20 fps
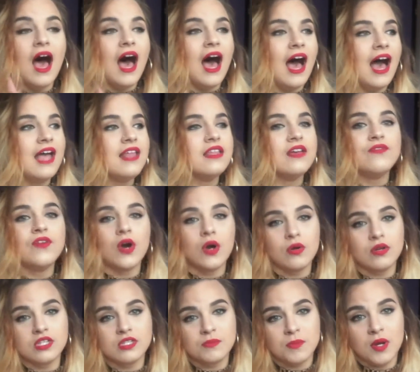I love
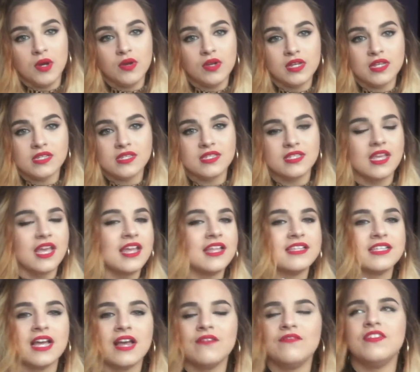Hocus Pocus.
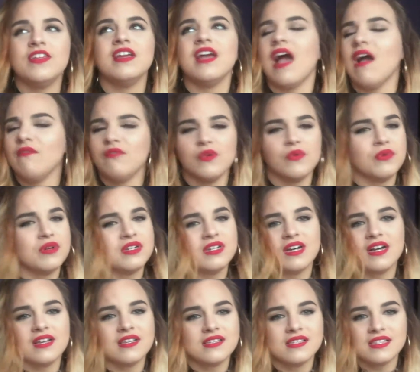I think everyone
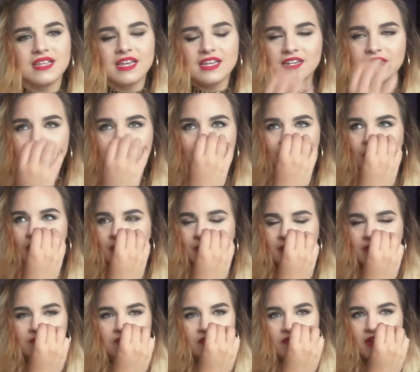does. It is one of
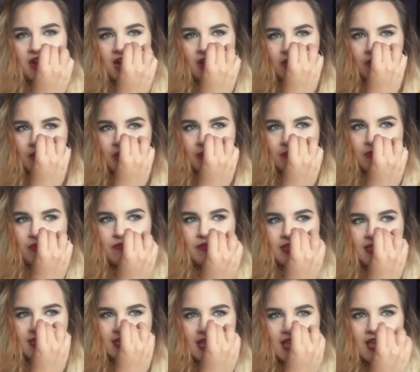my favorite Halloween
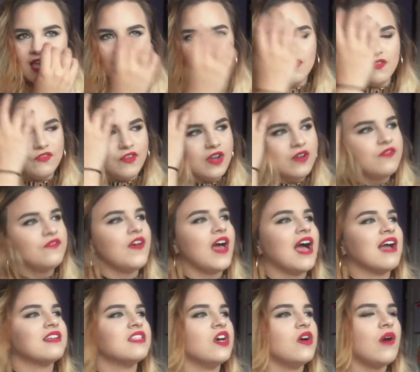movies. Fun
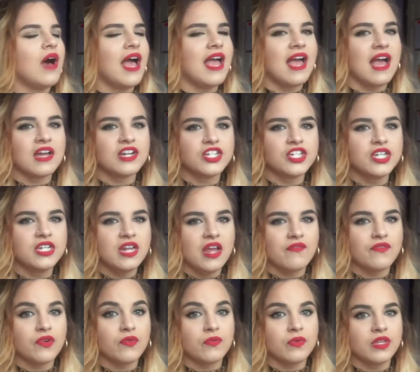fact though, I actually
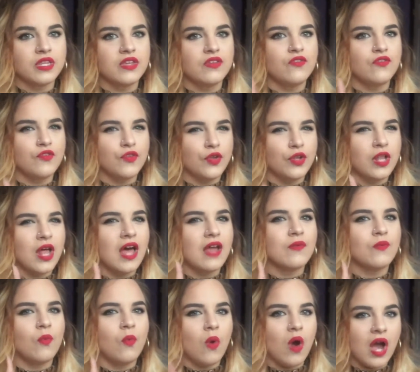never really full
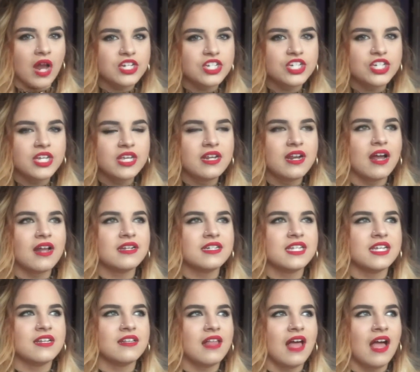on watched it
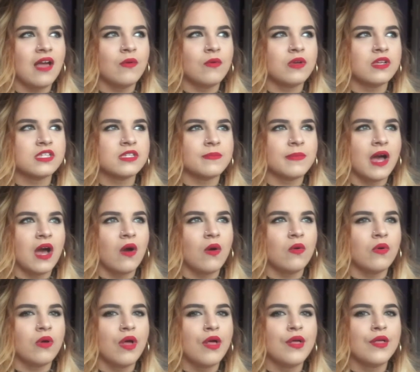until I was
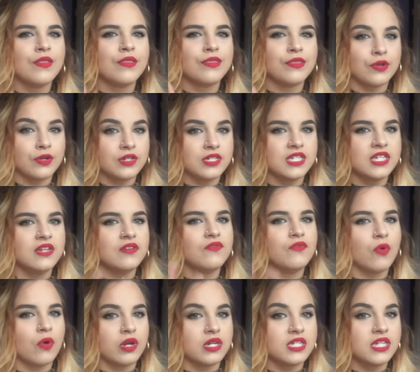about 13,
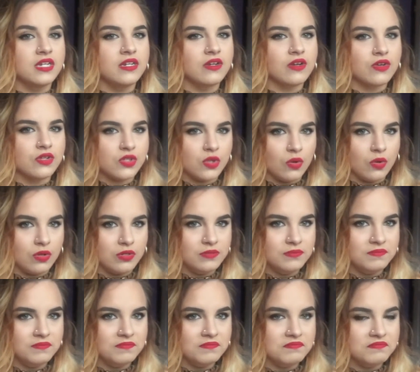14 years old.